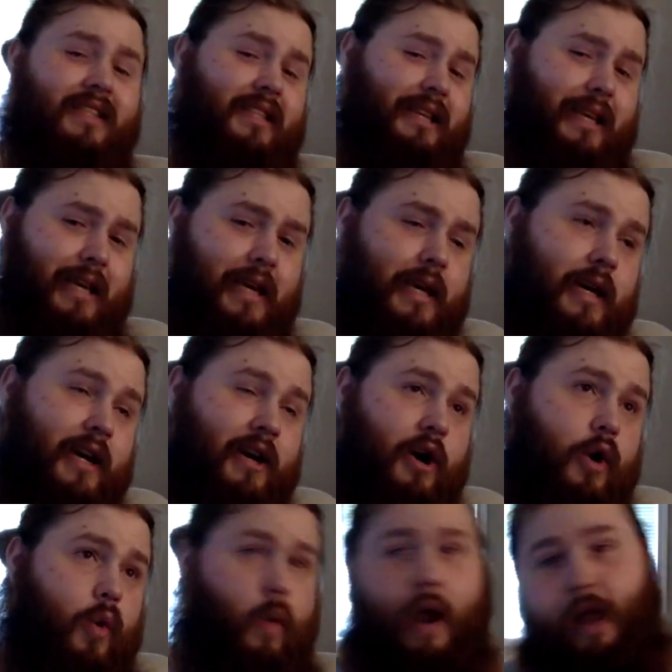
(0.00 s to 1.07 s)
the
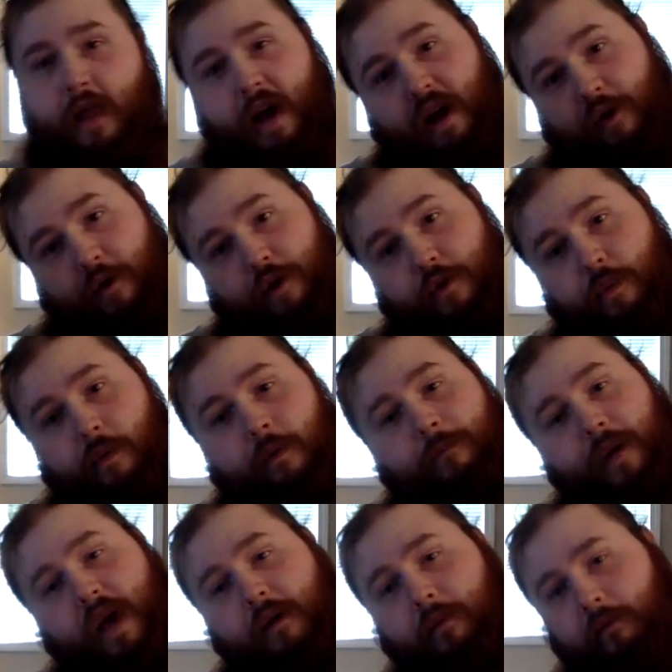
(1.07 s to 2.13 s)
way that you
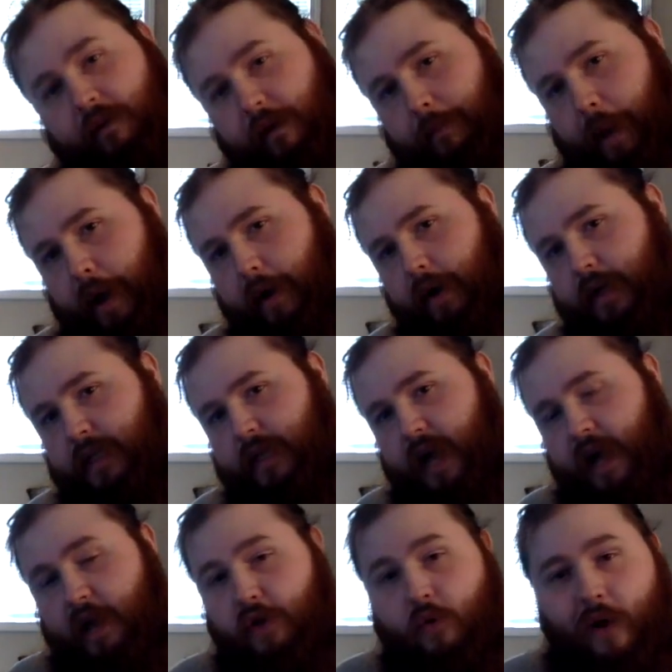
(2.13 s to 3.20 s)
become a vampire is
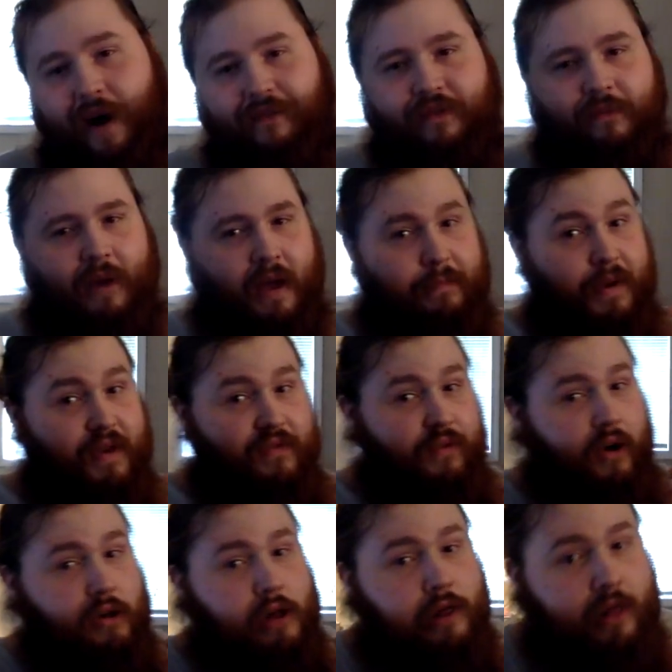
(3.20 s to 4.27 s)
that you have to make me
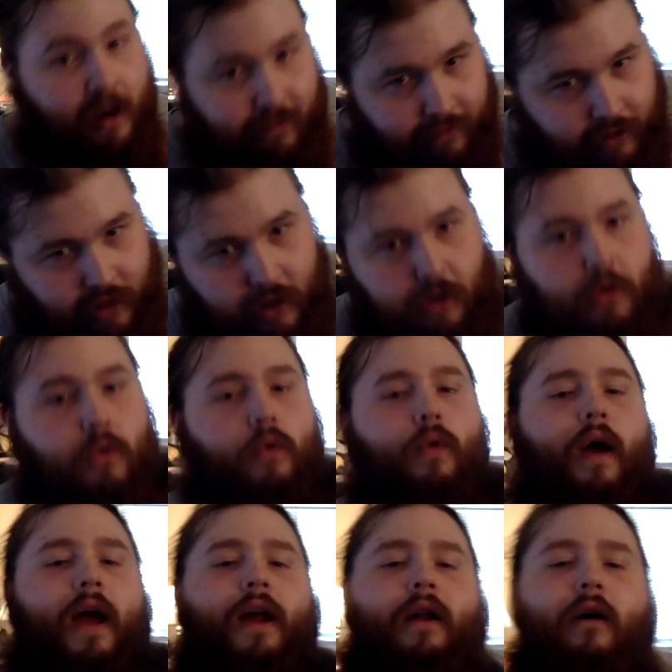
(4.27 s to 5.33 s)
fall in love with
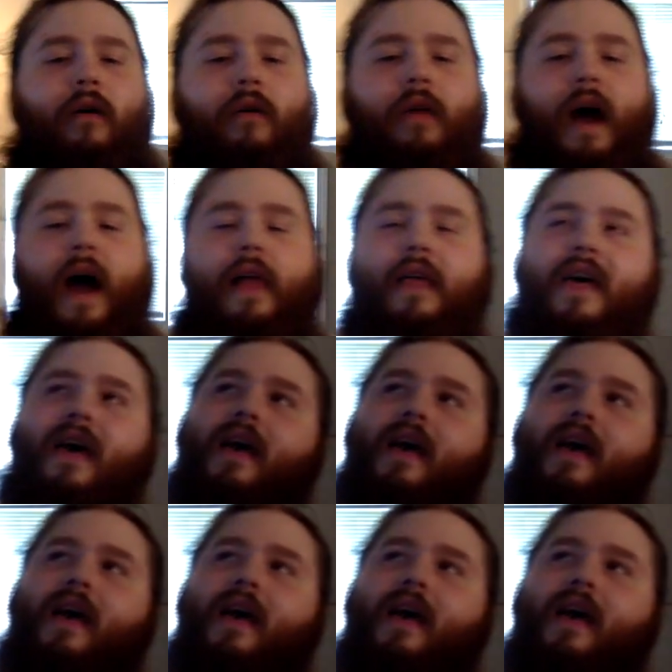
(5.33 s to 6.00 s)
you and all that.